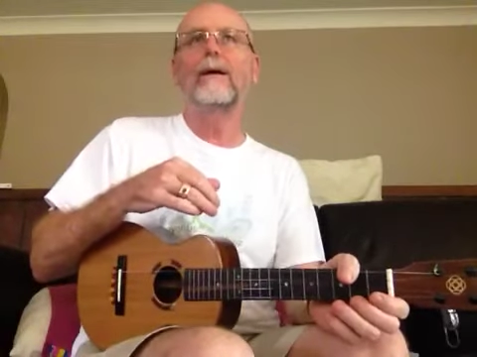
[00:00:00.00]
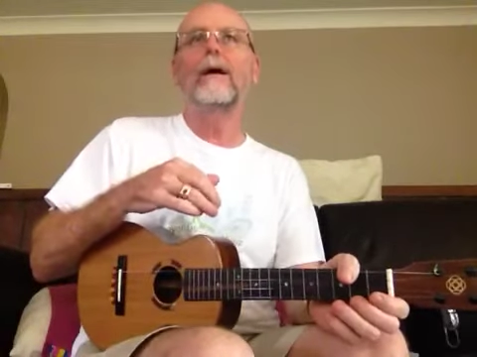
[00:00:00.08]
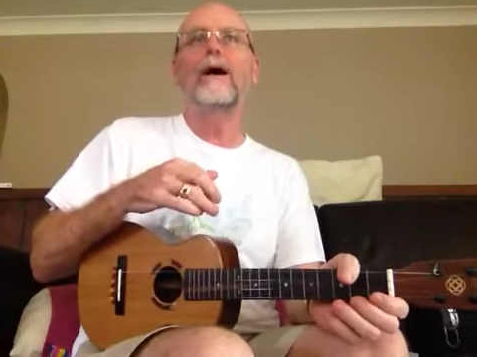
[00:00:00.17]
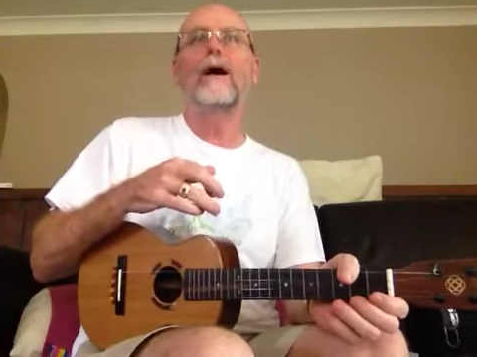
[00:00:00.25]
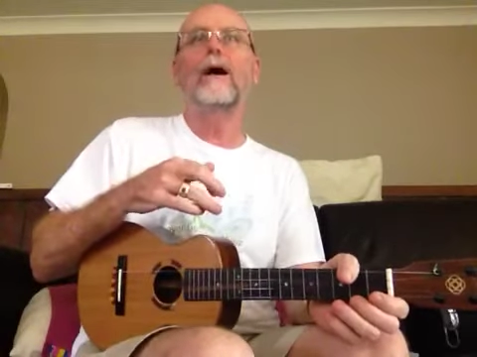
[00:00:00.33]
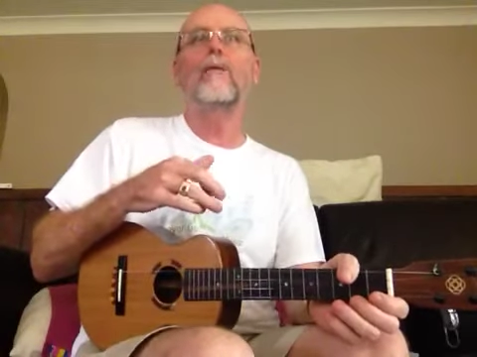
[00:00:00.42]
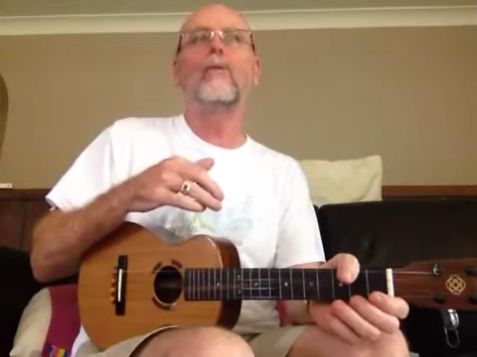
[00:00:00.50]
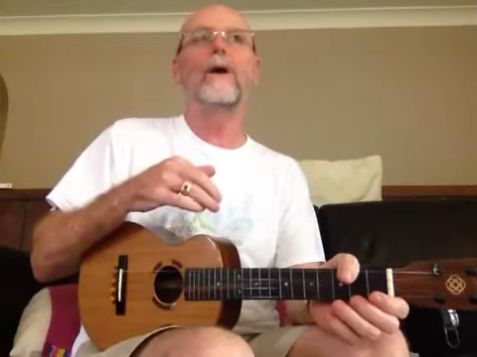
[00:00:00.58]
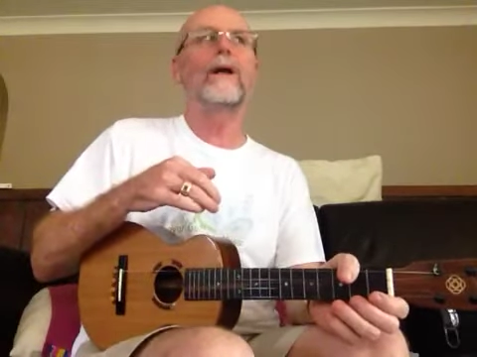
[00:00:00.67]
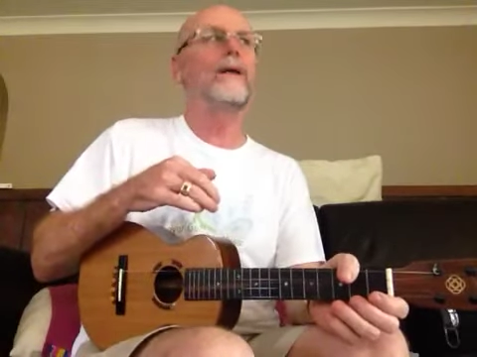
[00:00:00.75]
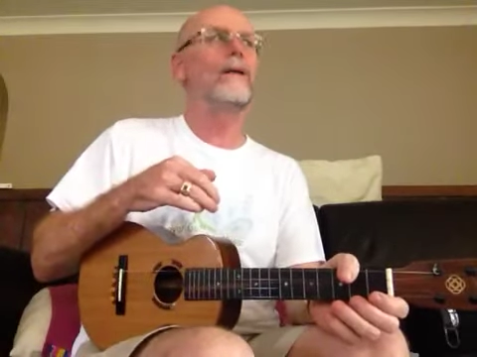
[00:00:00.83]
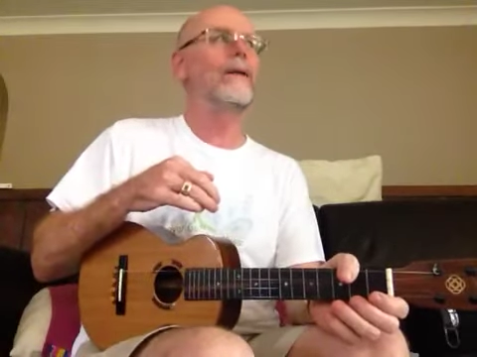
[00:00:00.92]

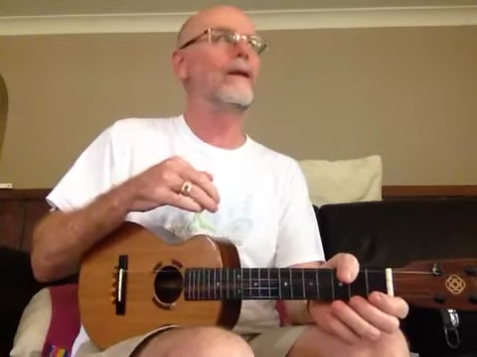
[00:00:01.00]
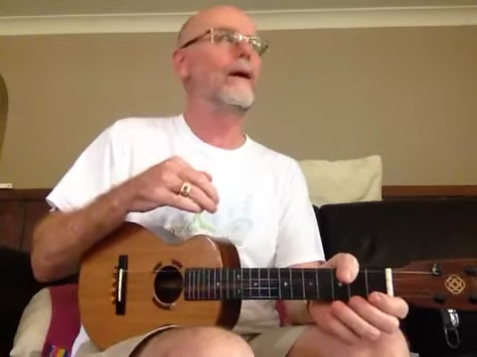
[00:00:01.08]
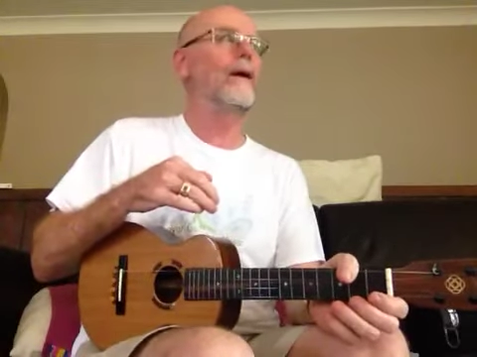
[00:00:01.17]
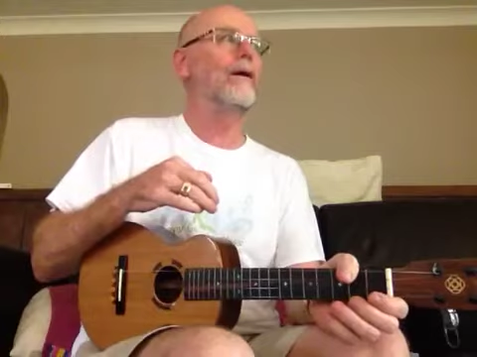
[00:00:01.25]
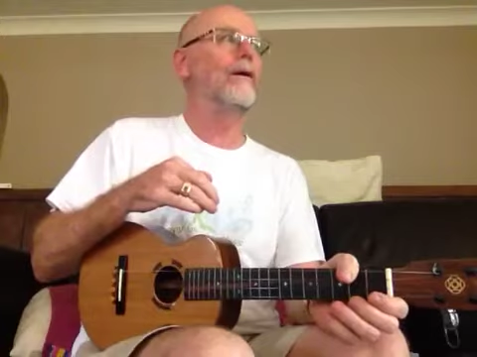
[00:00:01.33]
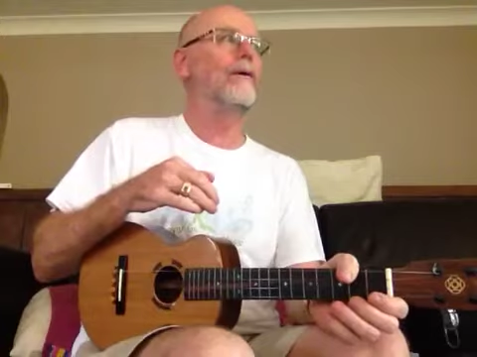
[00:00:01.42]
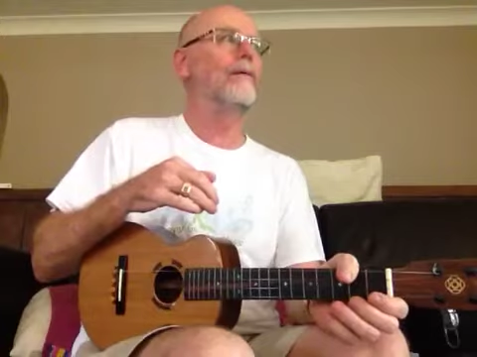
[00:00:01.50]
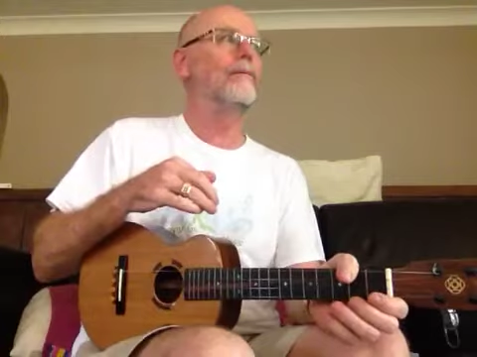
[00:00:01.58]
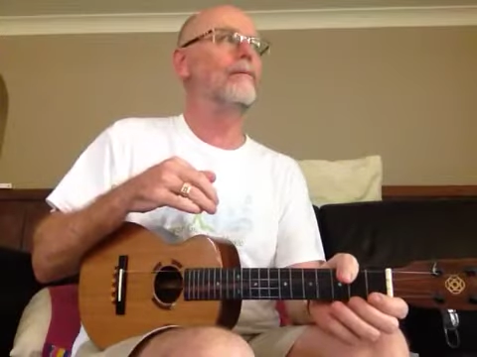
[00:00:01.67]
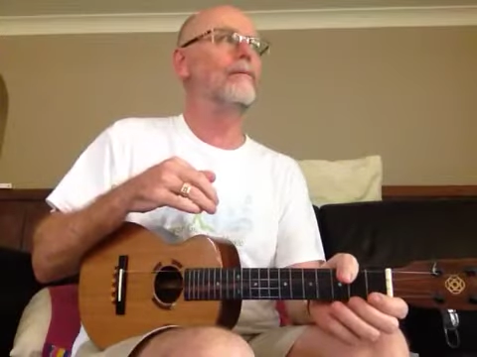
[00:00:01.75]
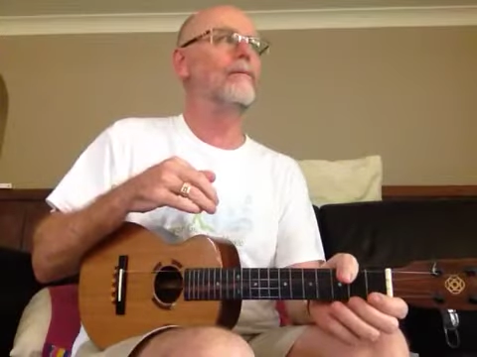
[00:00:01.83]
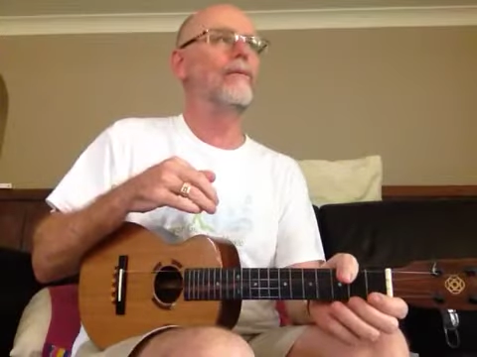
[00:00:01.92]
wanting to know
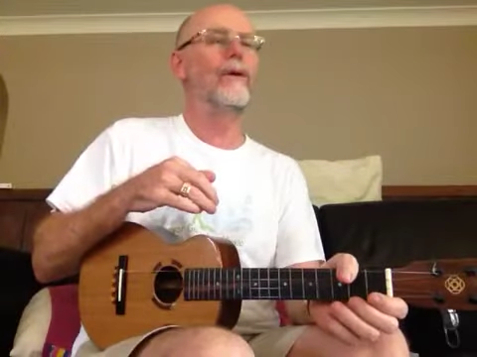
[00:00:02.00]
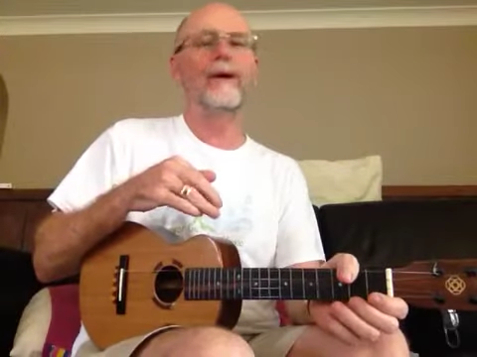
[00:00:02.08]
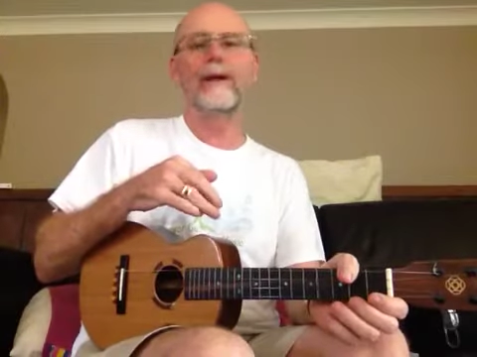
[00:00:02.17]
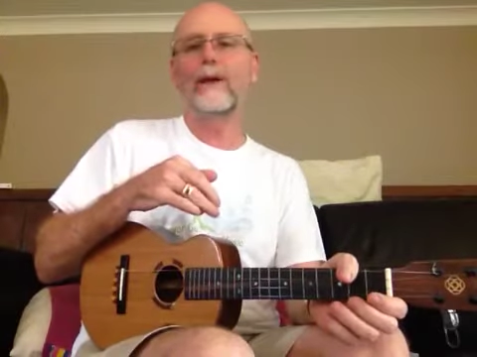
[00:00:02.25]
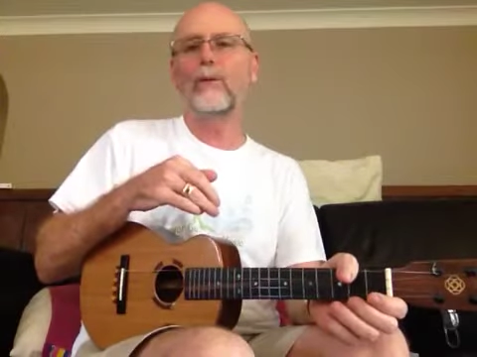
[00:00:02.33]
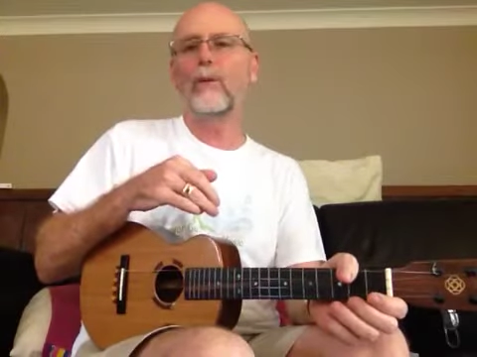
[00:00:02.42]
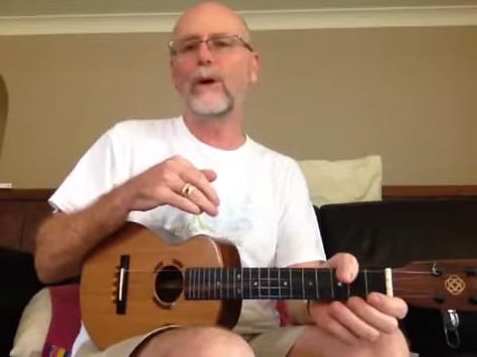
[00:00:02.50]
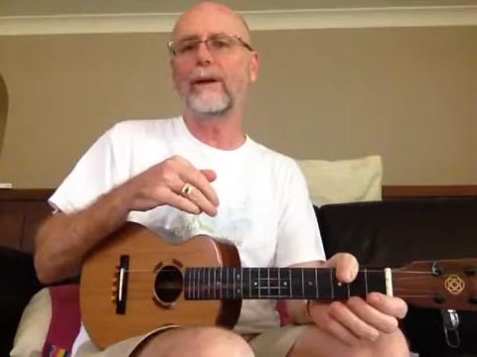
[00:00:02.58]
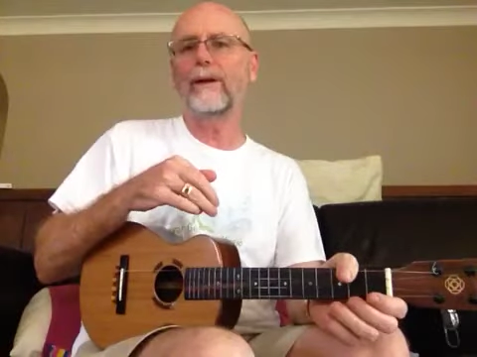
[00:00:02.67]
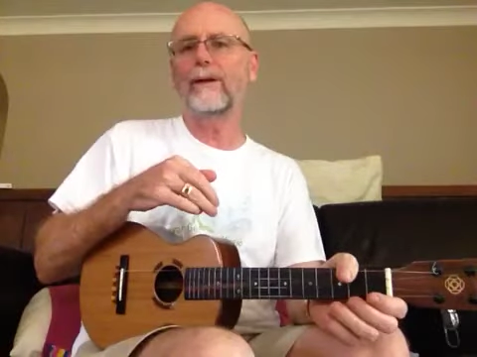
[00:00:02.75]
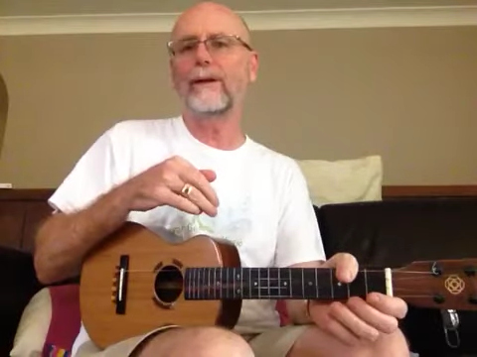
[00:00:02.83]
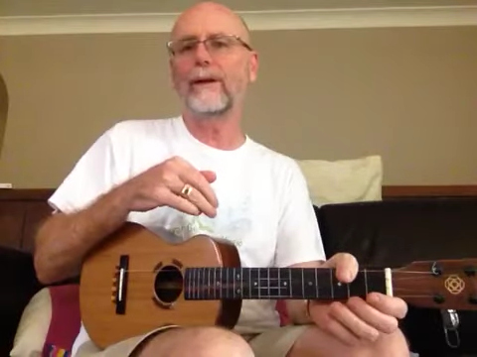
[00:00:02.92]
really what